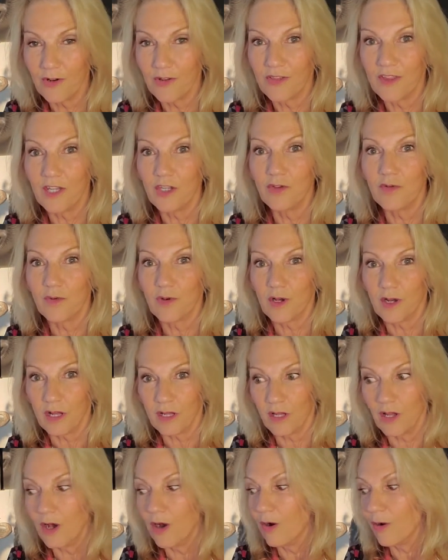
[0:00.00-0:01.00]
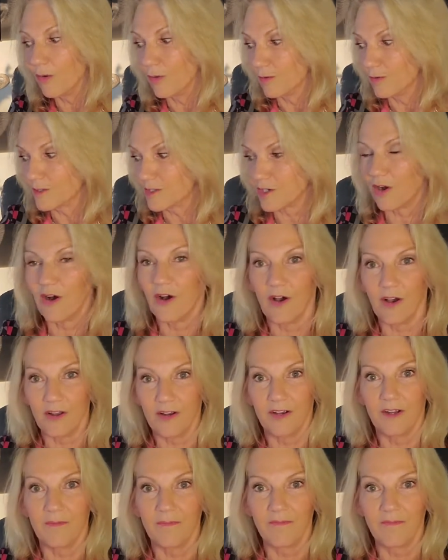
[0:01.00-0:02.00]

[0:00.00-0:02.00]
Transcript: that you close on